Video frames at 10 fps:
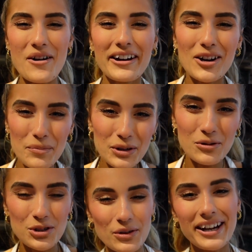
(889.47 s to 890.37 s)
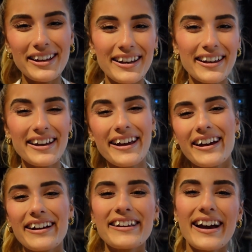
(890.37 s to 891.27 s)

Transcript: I hope you enjoyed it, and